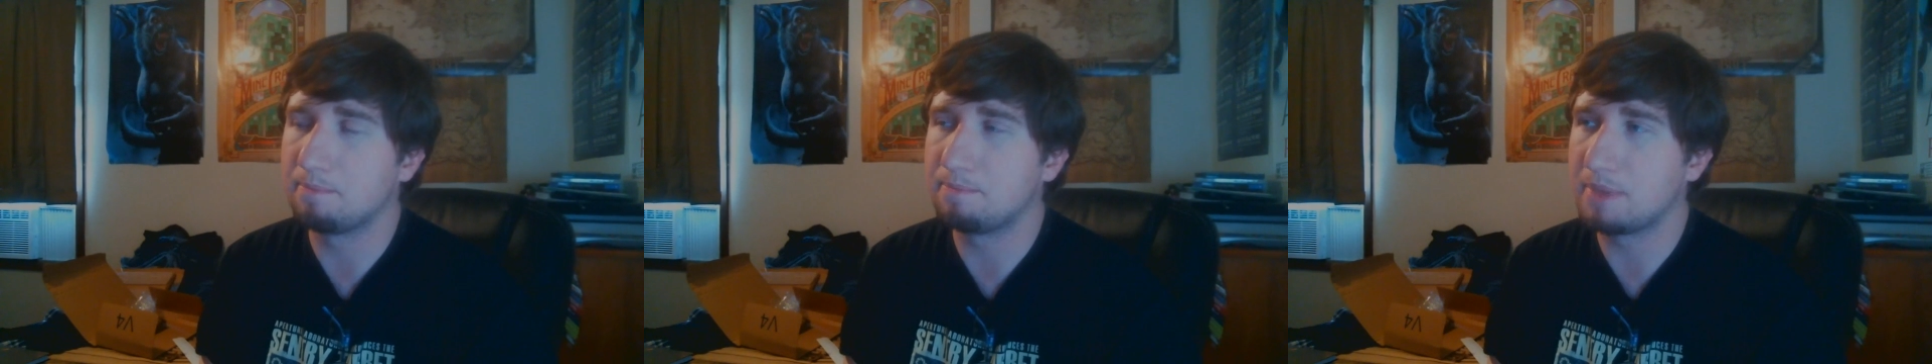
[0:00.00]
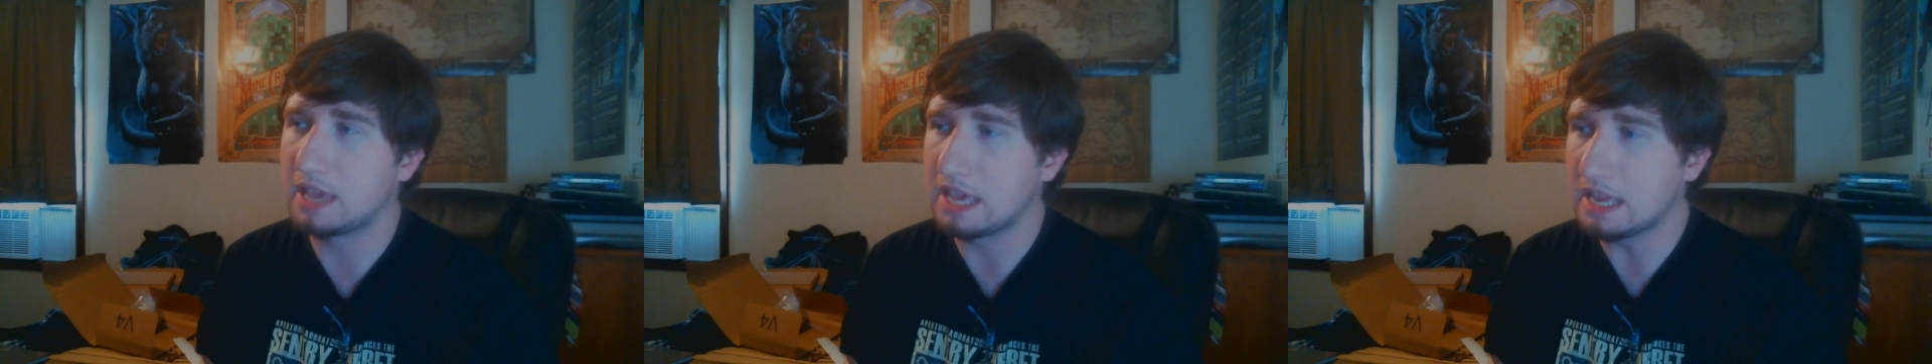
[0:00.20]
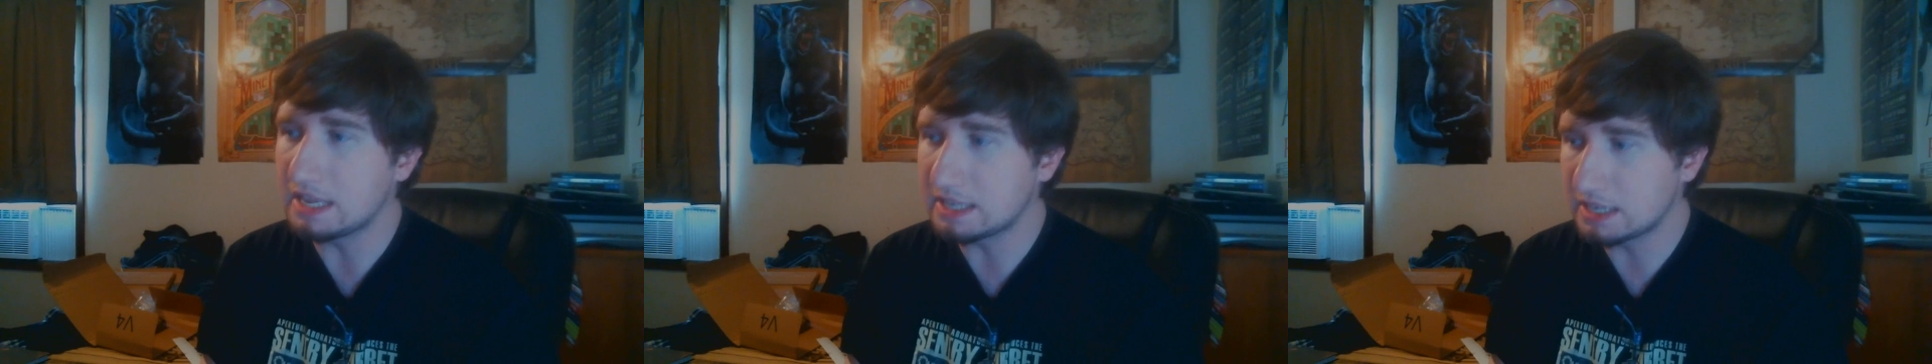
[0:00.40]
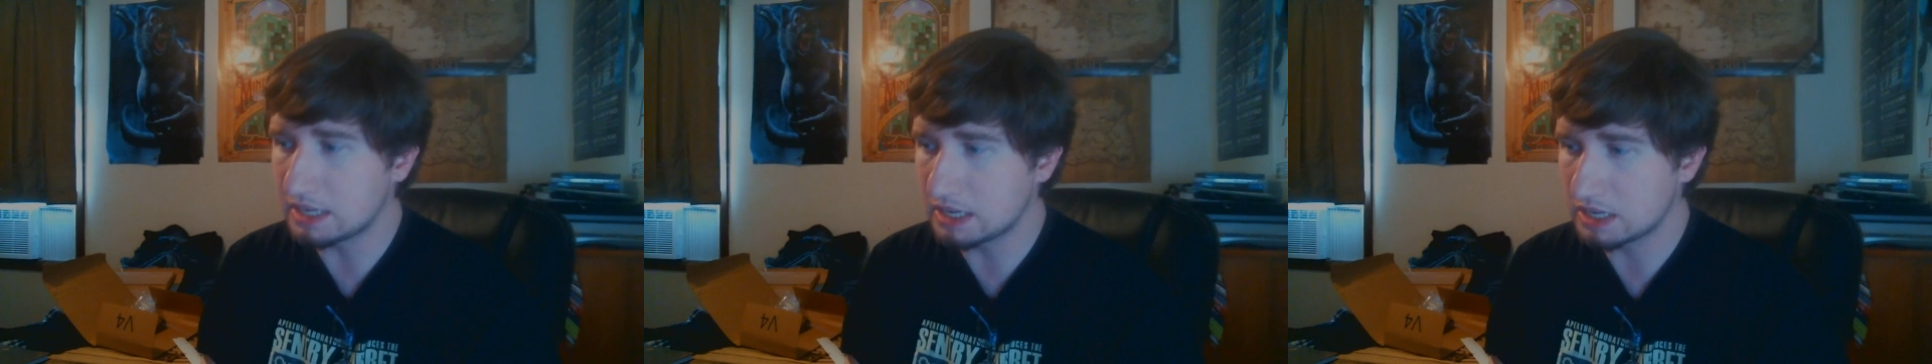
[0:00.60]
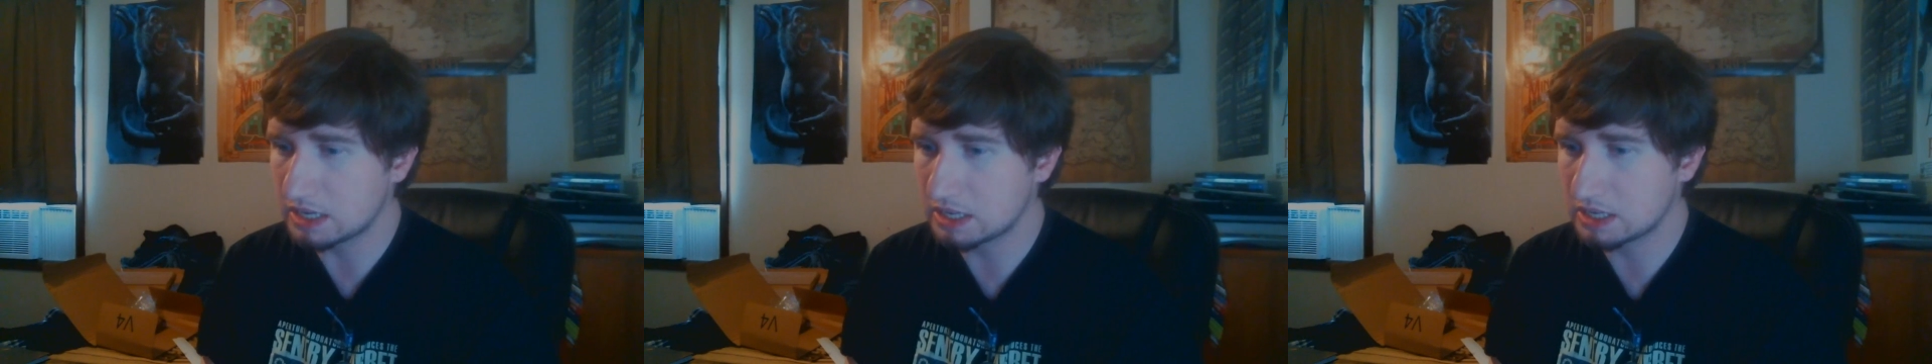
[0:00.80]
beat,
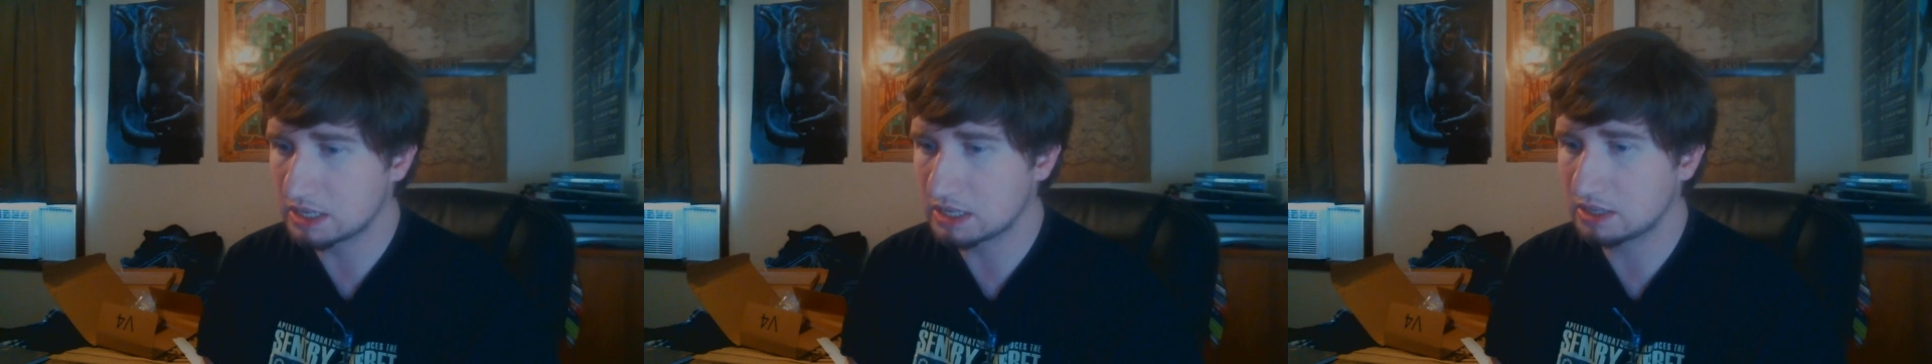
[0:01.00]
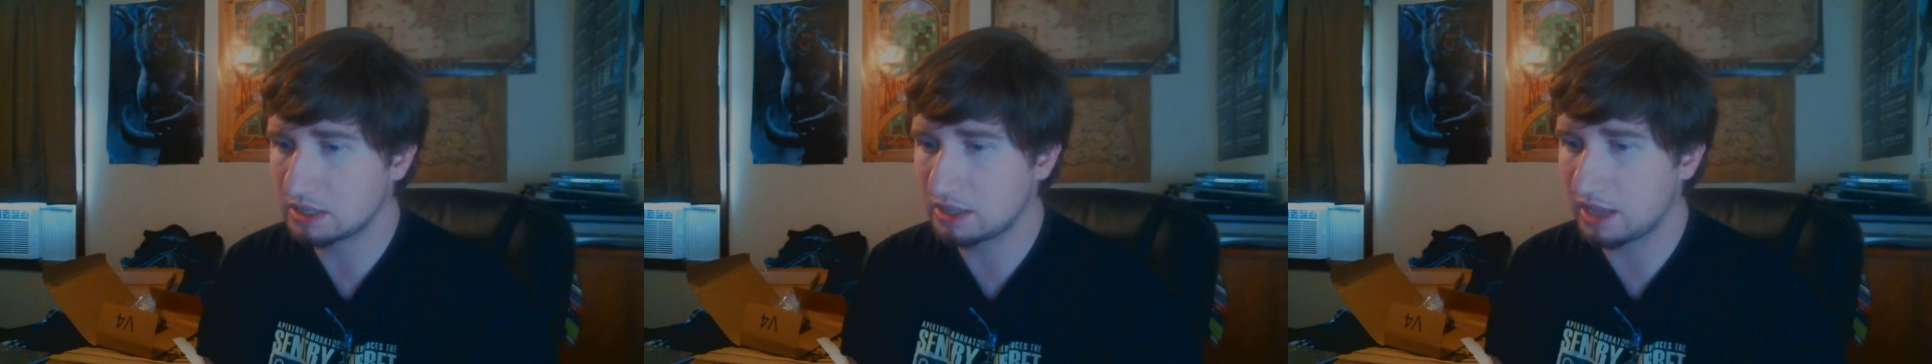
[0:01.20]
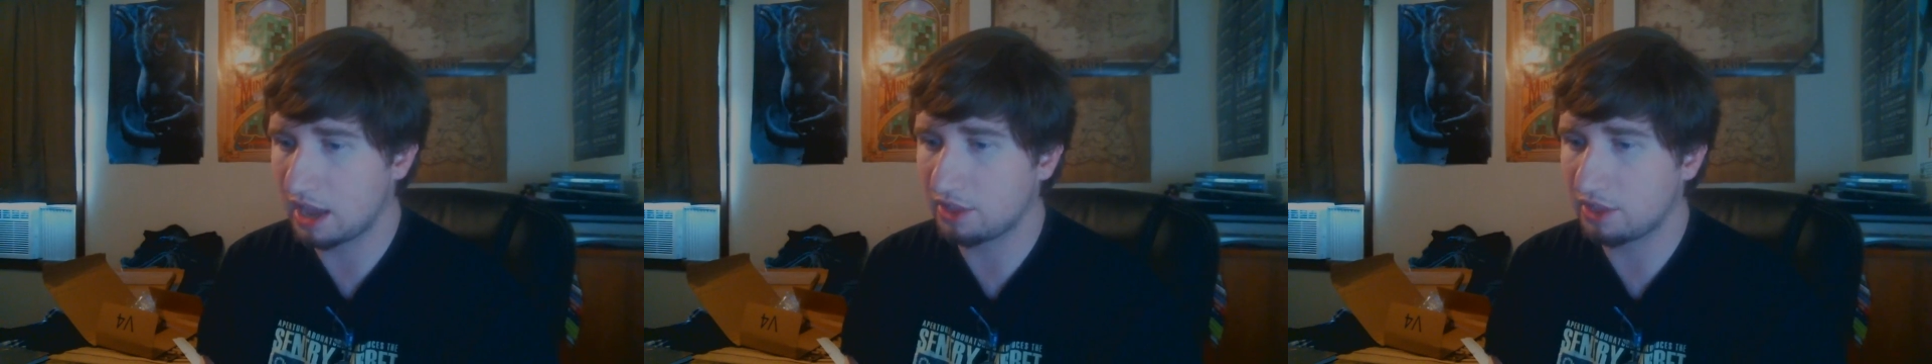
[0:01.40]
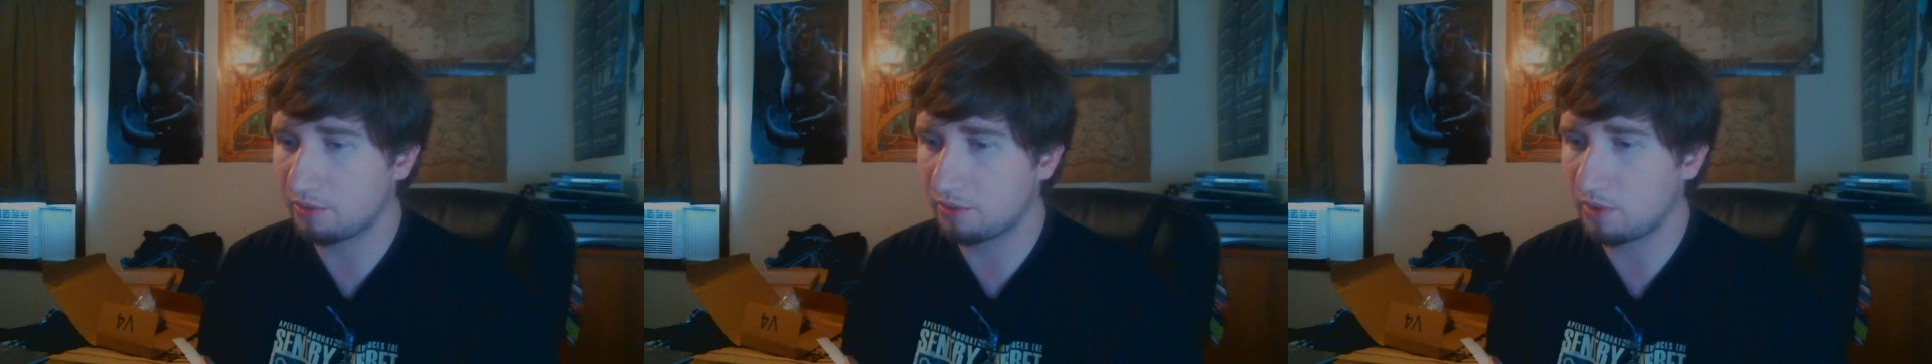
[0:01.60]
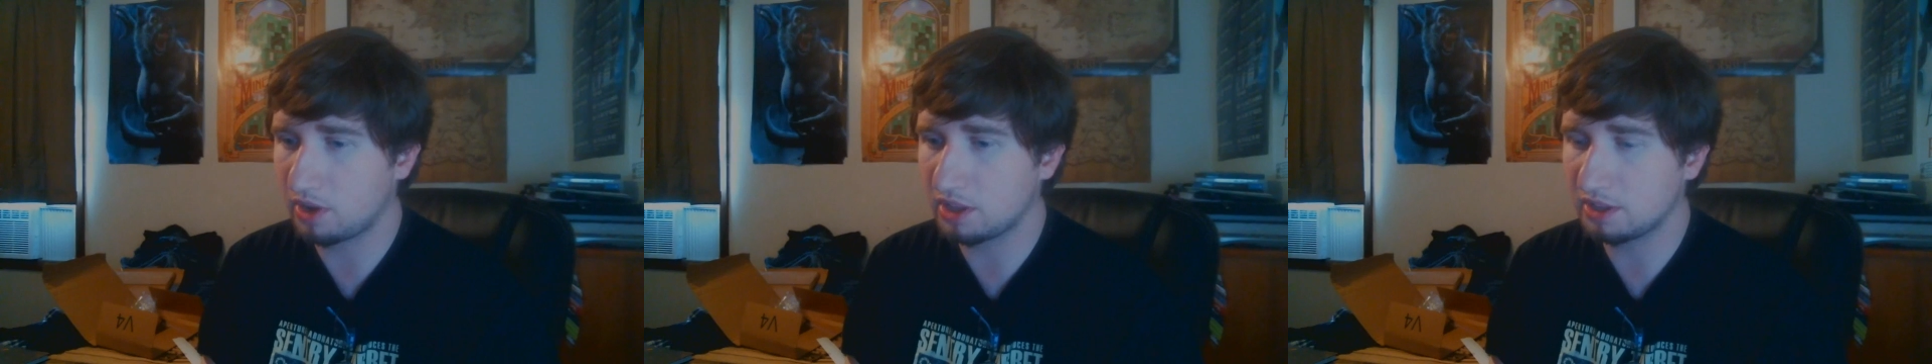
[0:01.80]
the other
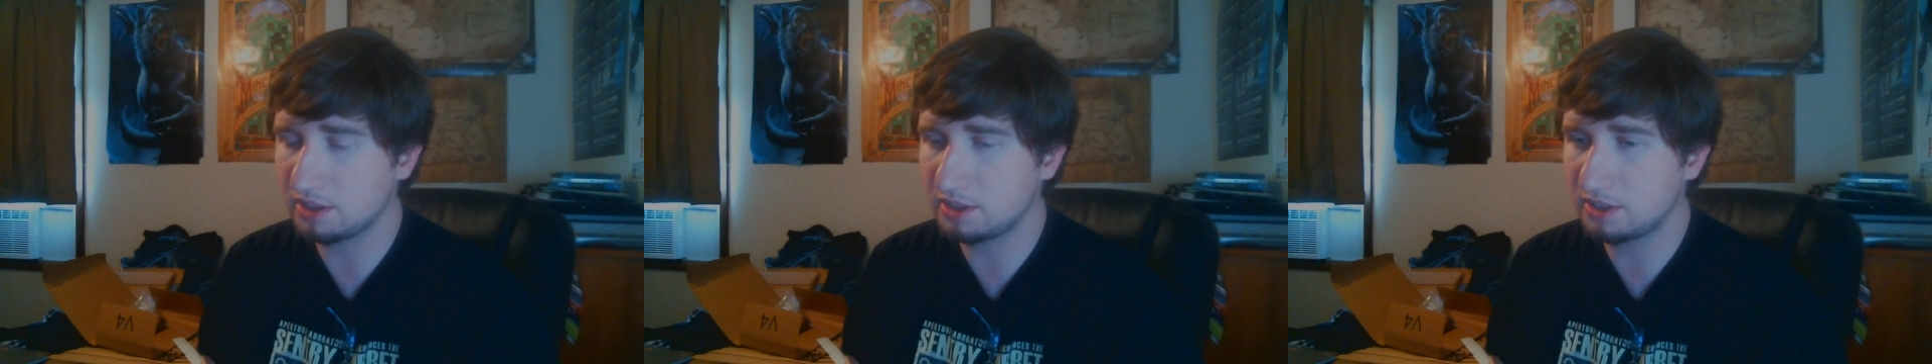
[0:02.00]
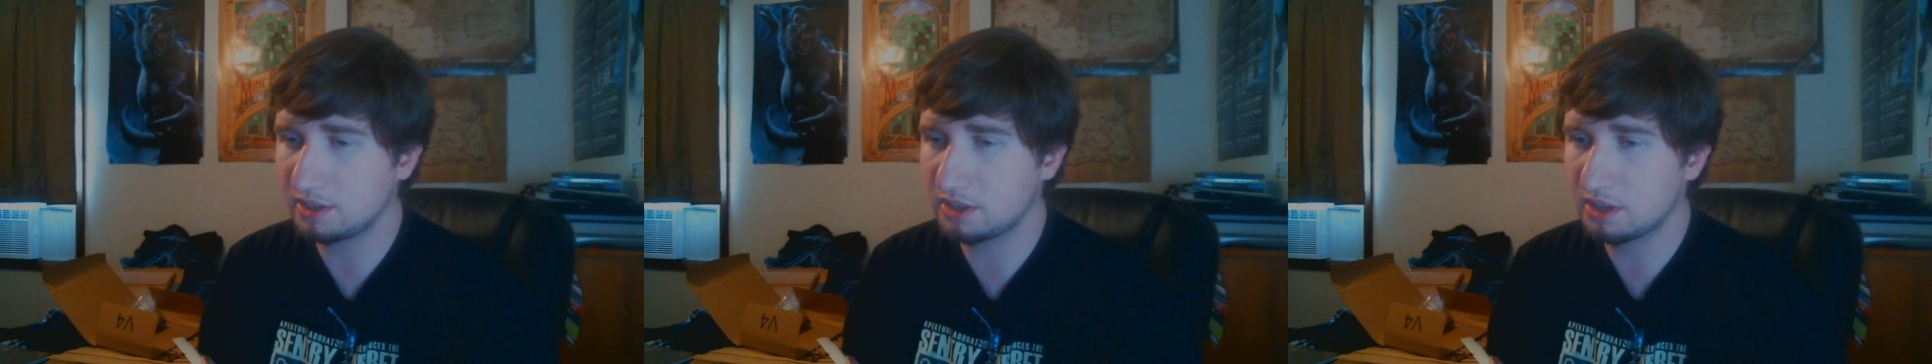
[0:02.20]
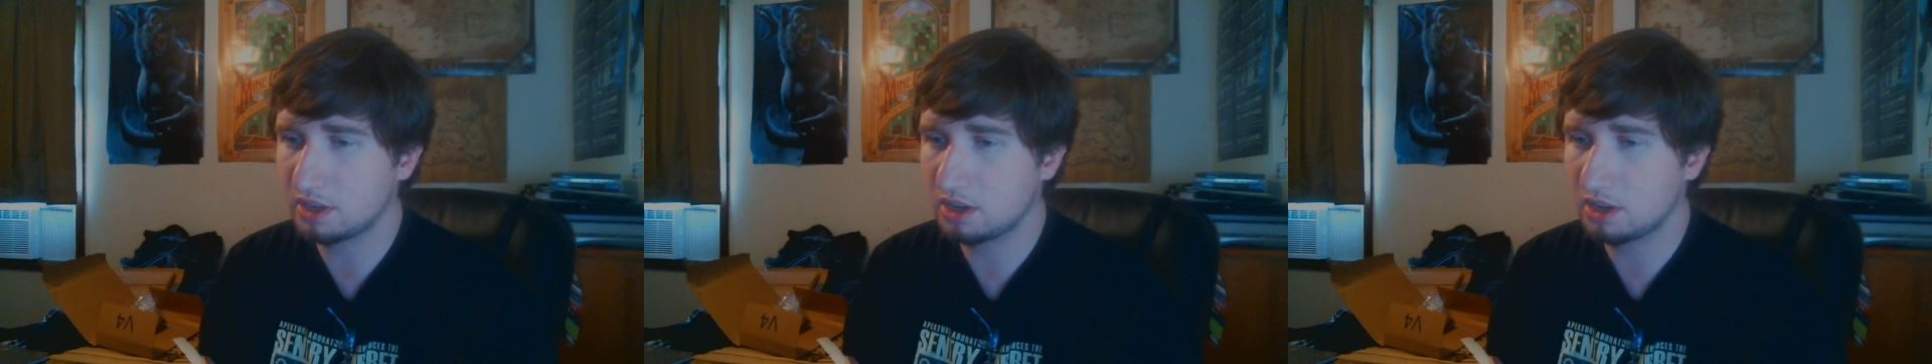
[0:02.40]
ones.